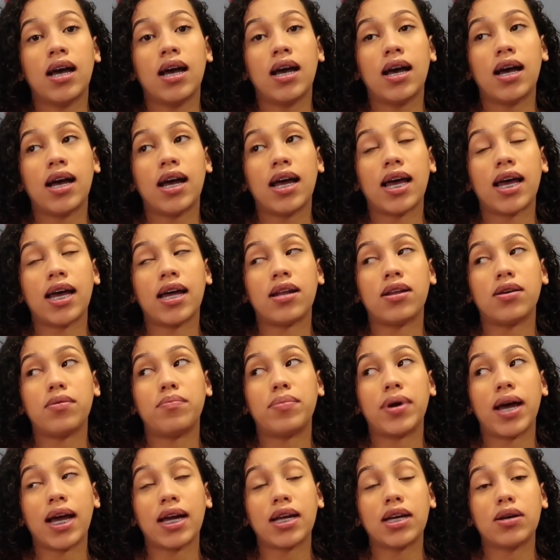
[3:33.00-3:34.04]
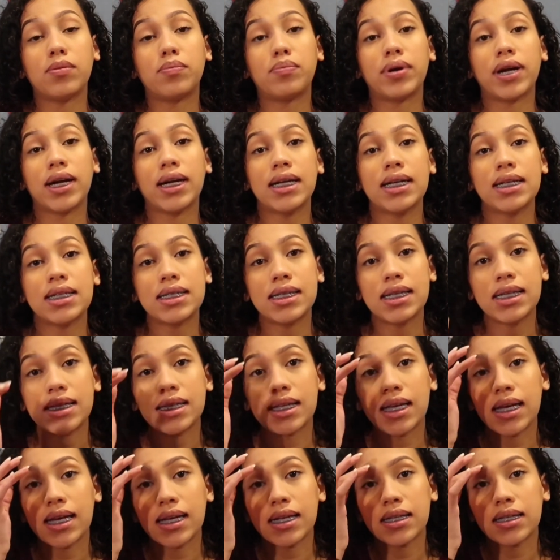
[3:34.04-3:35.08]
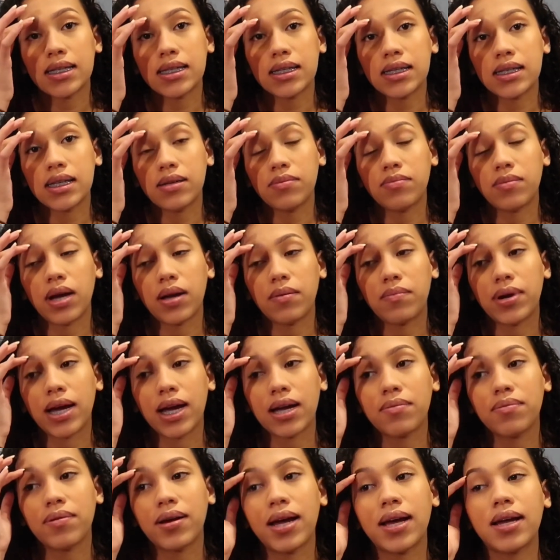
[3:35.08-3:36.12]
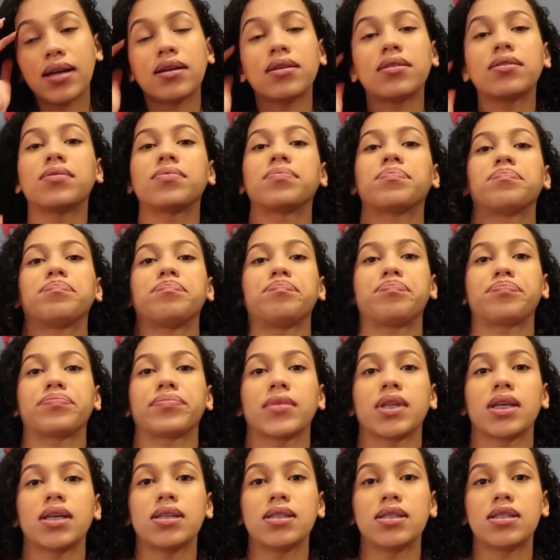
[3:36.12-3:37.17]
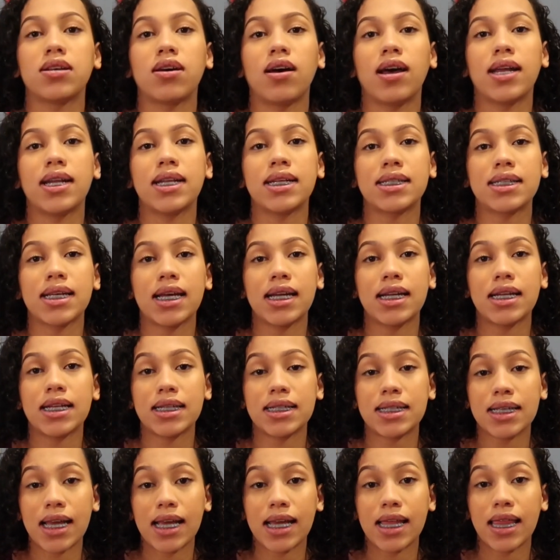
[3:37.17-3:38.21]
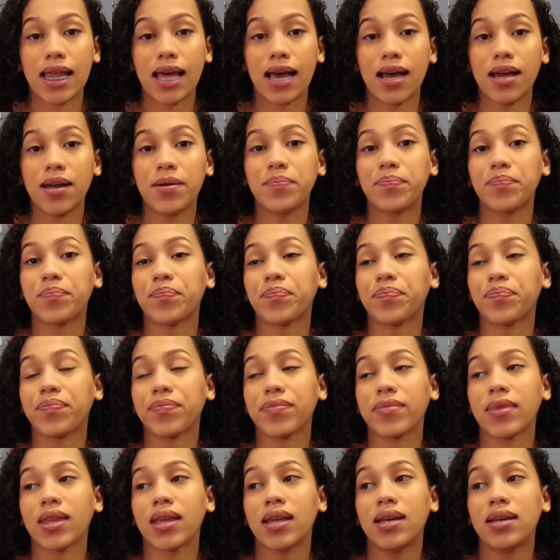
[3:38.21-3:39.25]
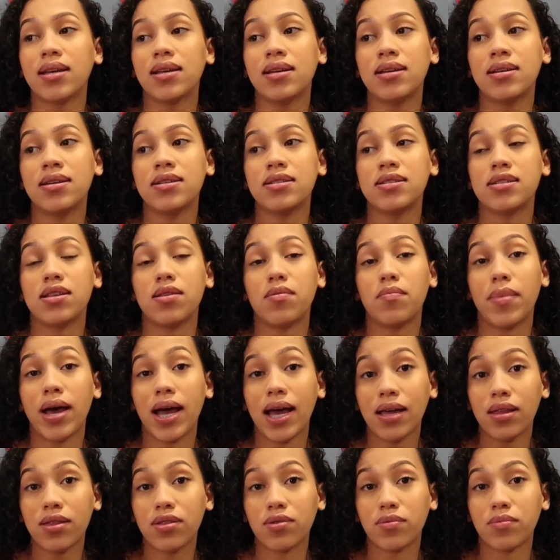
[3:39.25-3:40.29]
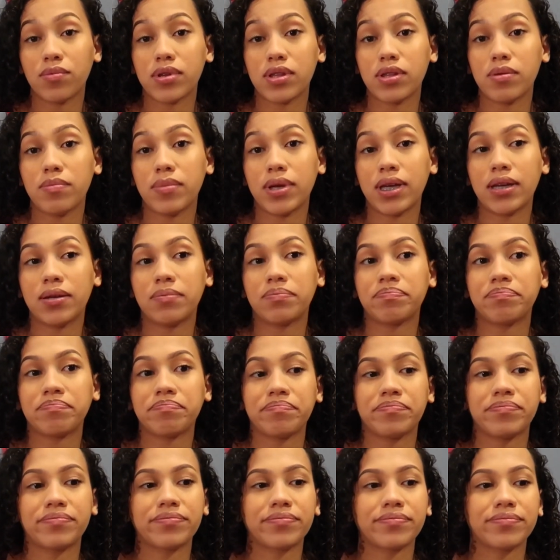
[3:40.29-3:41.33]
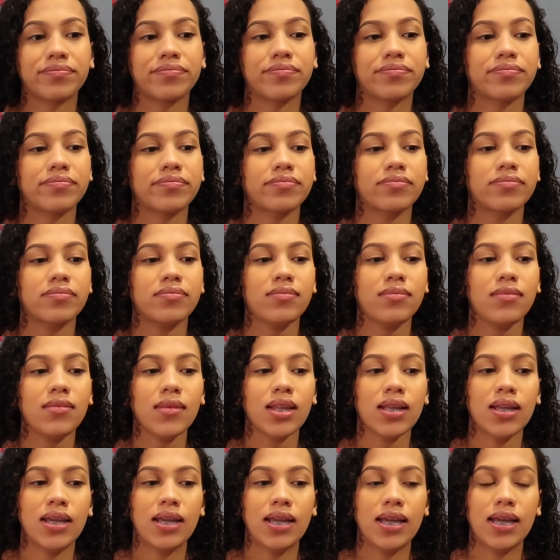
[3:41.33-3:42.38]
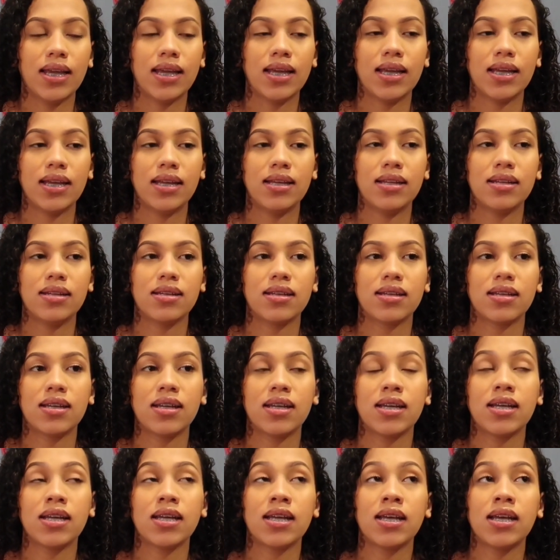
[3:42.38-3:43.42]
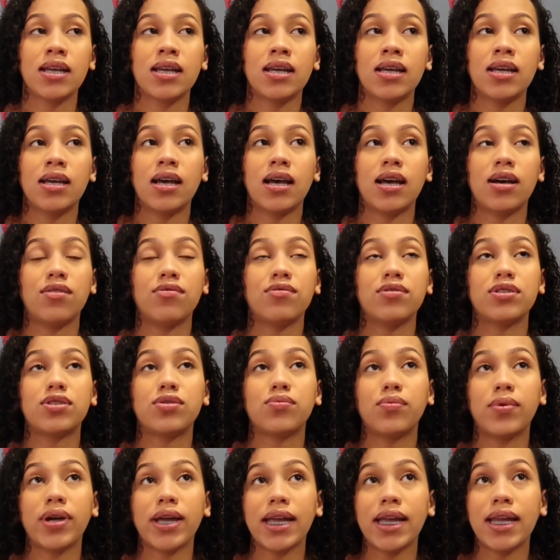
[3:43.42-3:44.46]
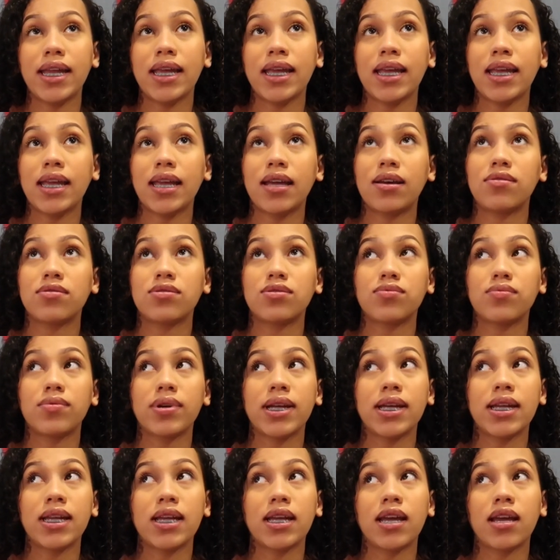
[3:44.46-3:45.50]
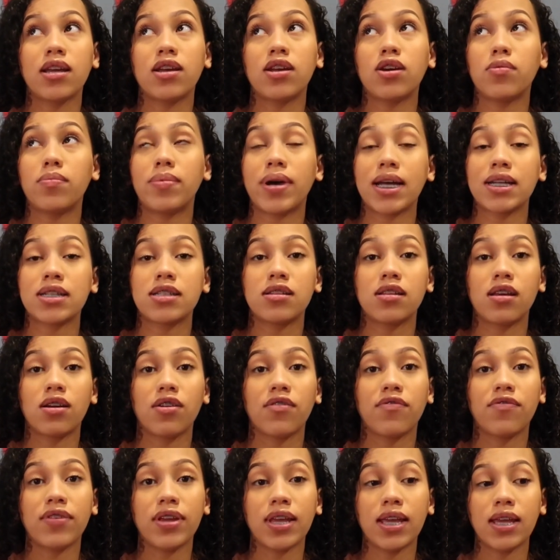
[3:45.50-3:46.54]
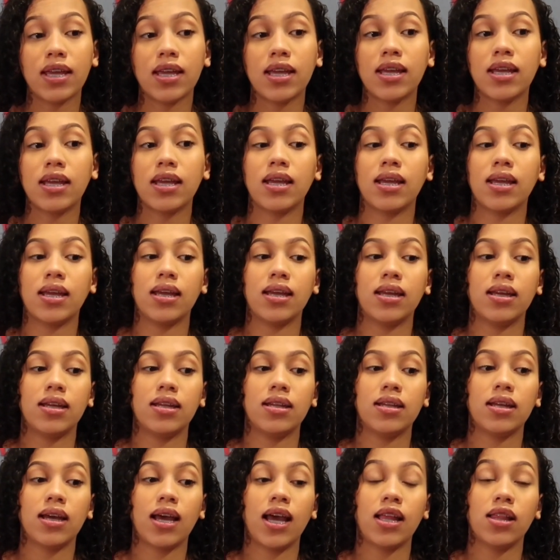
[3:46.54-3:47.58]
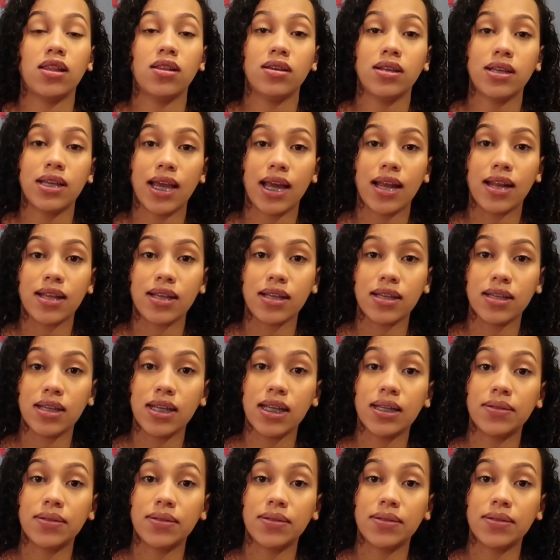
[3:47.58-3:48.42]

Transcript: I had a backup pregnancy test in my backpack, so I decided to take that to the bathroom with me. And I was waiting, I go back to the RV, and I look at it.